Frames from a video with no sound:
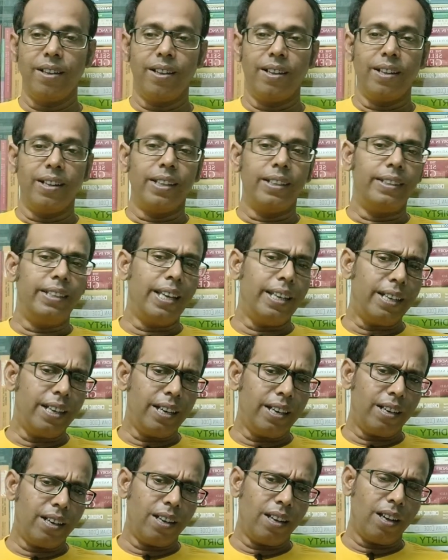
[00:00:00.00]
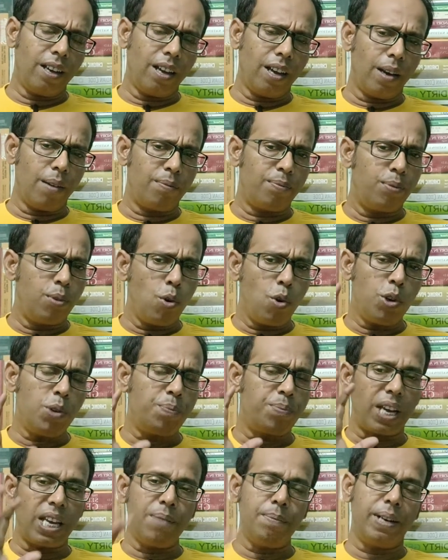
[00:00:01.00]
There are 4
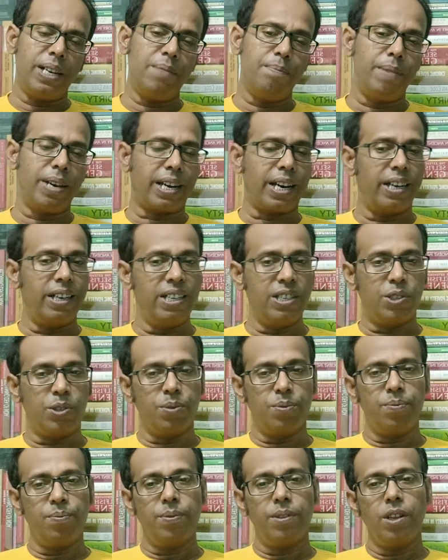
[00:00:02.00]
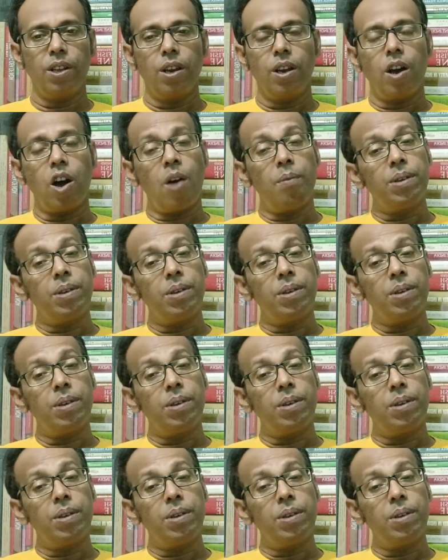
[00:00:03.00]
primary mechanisms of